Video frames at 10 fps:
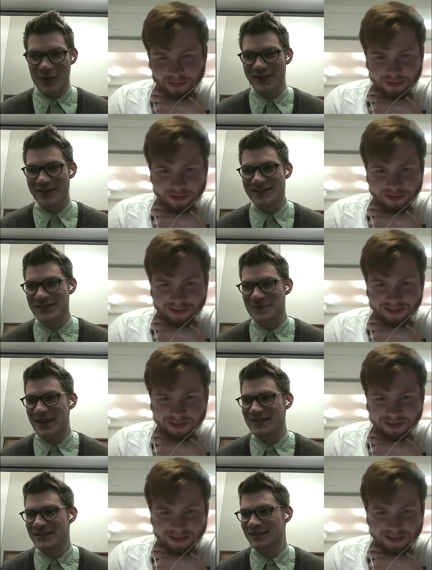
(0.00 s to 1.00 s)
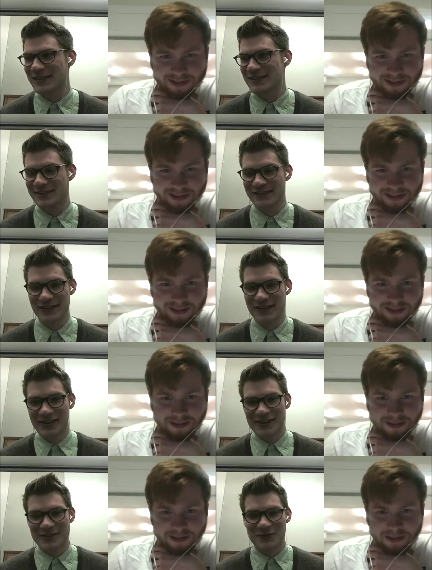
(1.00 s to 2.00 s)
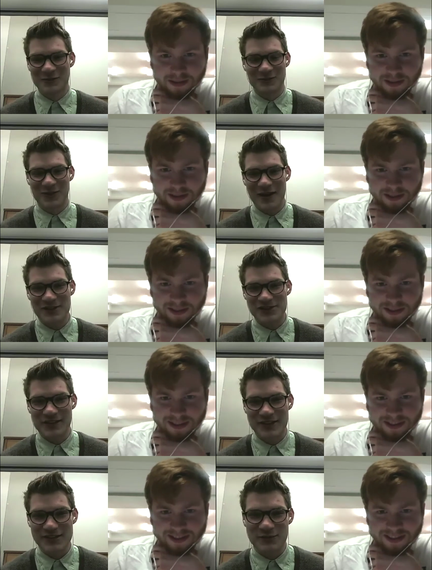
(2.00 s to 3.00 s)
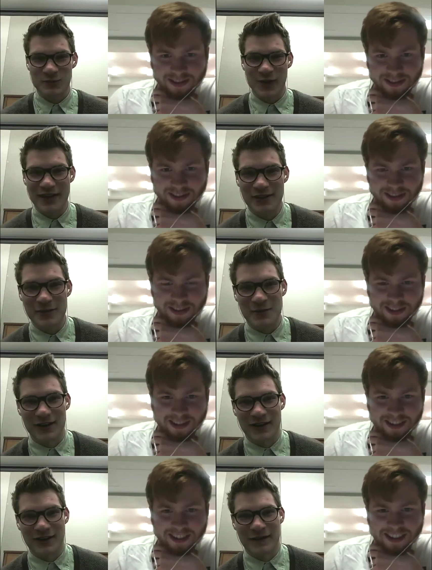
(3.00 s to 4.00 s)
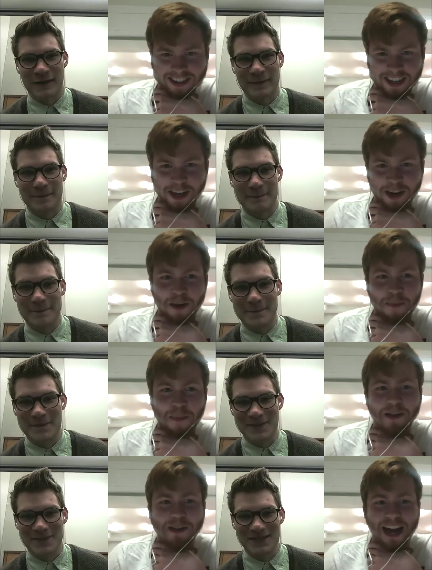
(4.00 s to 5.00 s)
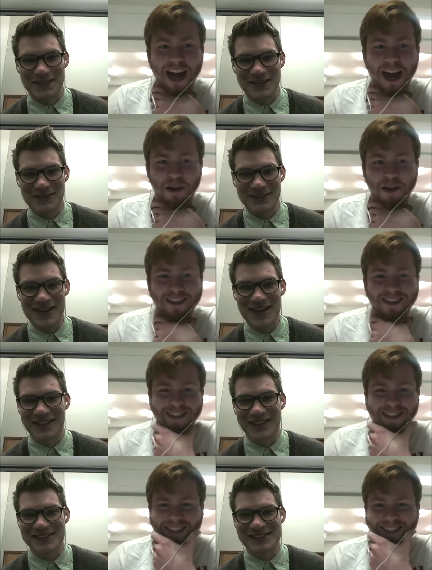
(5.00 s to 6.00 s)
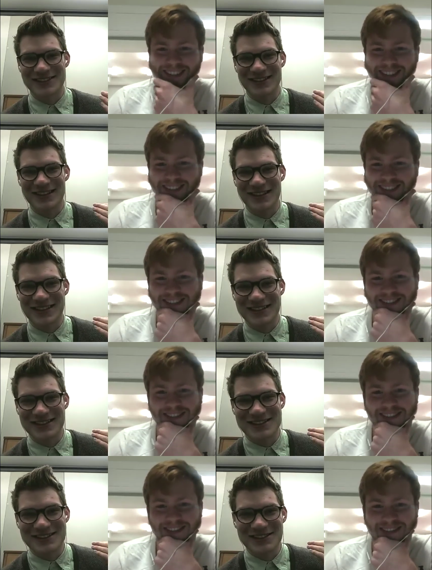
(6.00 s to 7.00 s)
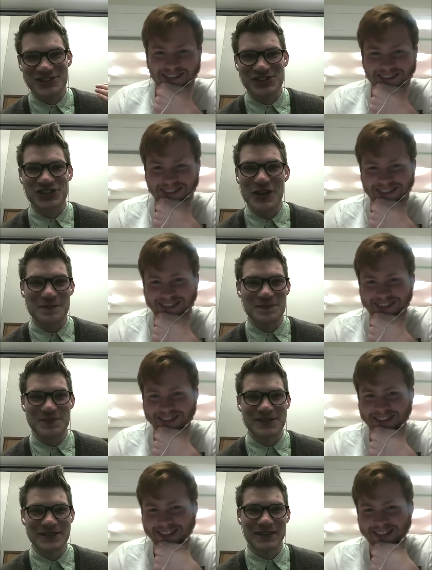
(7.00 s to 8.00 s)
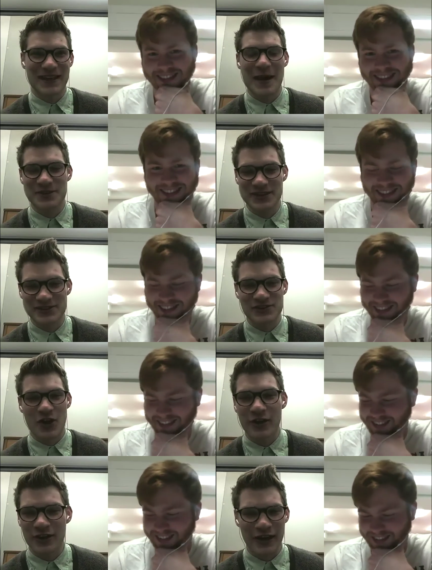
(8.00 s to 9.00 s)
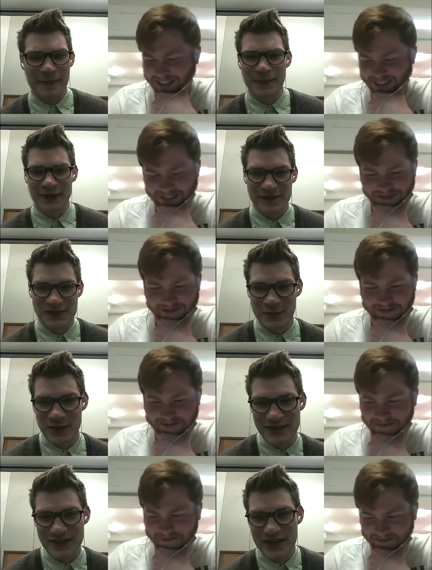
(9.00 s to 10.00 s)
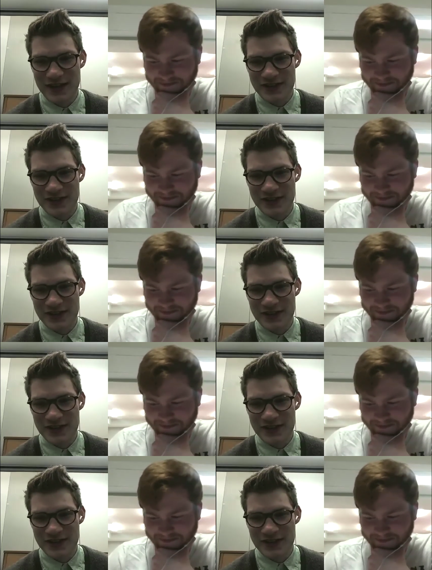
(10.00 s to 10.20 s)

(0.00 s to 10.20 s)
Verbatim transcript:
Speaker 1: you know, he's just basically ravaging this random. Uh, Taking
Speaker 2: her to Pound Town.
Speaker 1: Yeah, this this ship's captain's daughter, I believe she was.